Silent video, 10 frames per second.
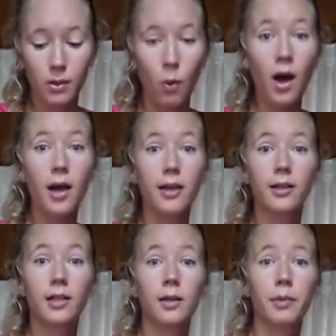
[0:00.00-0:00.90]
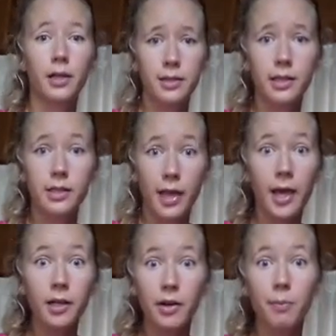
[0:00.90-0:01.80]
Why? because there's
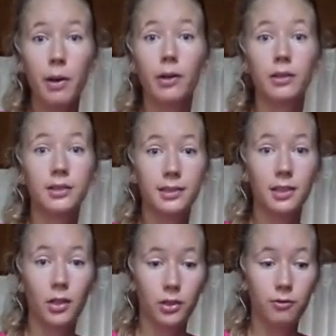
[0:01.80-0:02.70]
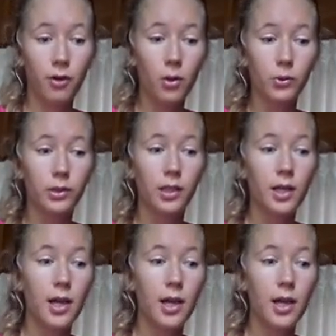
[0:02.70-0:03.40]
Angry Birds on the phone,